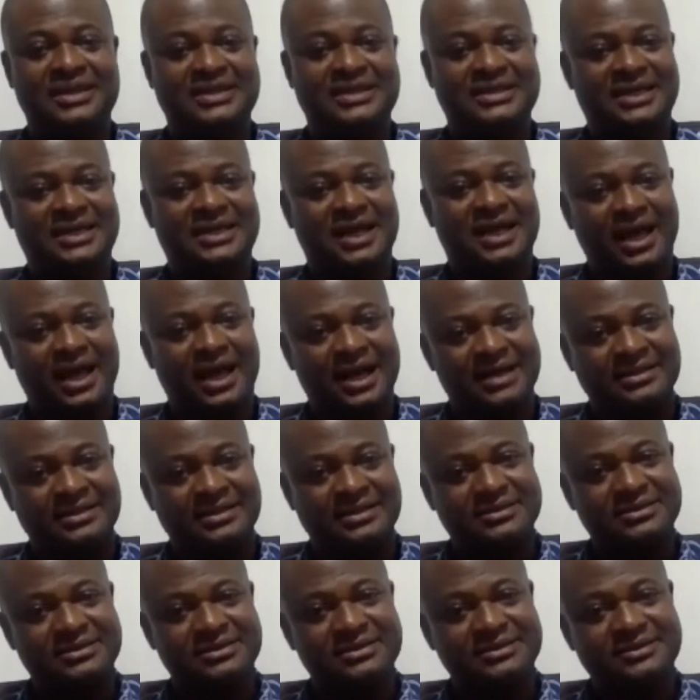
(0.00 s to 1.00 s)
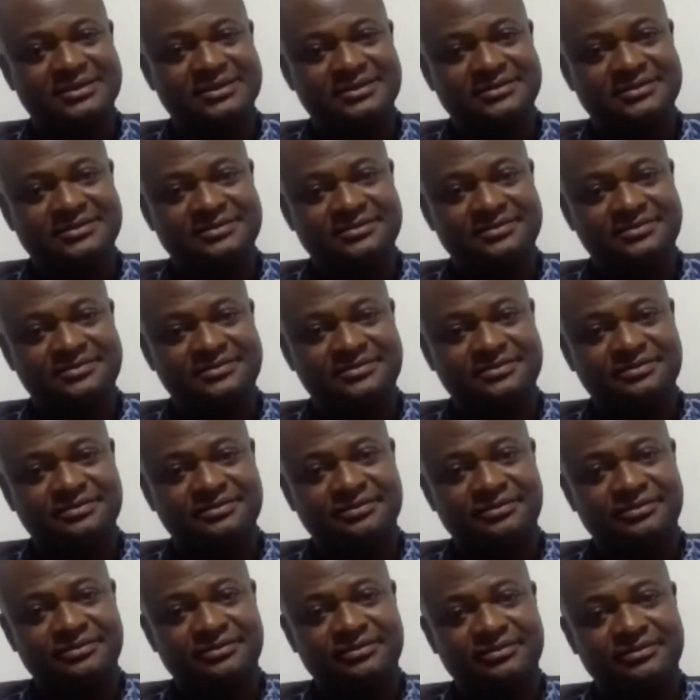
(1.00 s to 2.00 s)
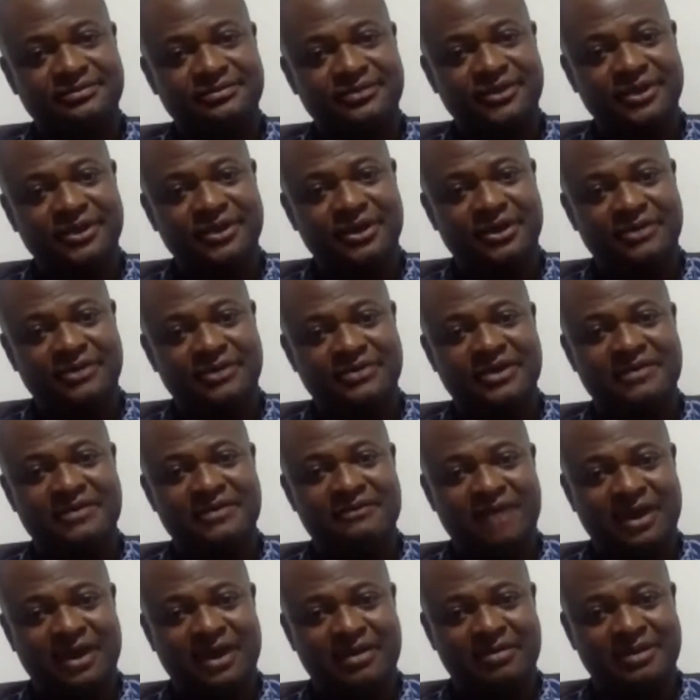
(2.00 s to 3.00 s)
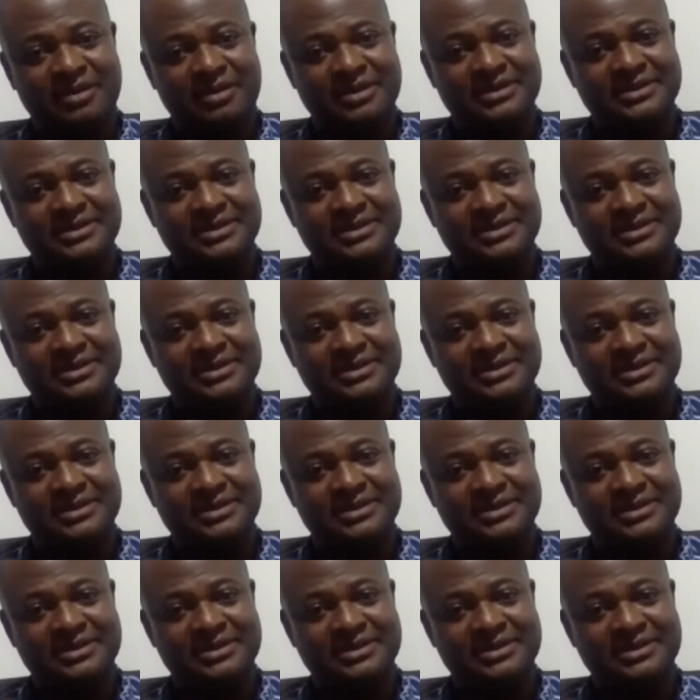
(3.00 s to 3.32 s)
scan of the environment